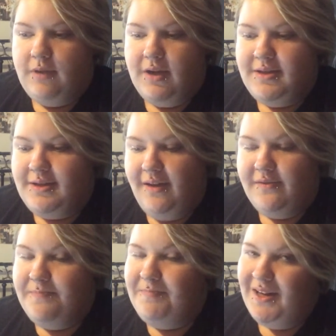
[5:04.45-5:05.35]
I did have
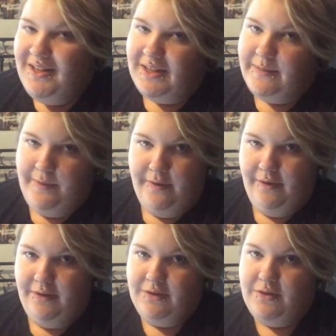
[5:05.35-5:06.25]
a bad
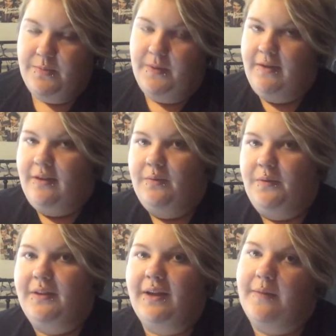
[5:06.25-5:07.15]
experience
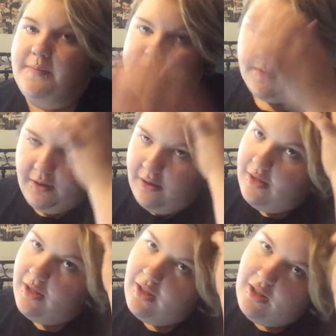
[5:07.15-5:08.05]
with cams, but
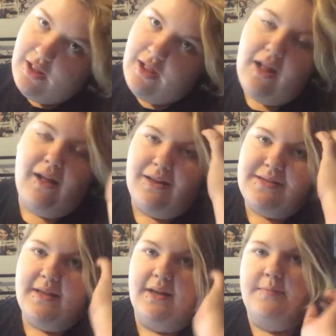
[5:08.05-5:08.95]
I'll get
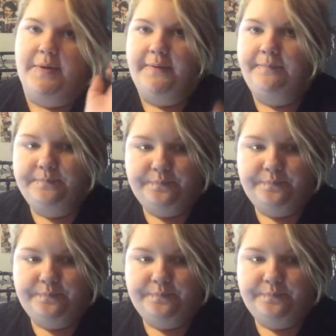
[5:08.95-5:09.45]
to that in a bit.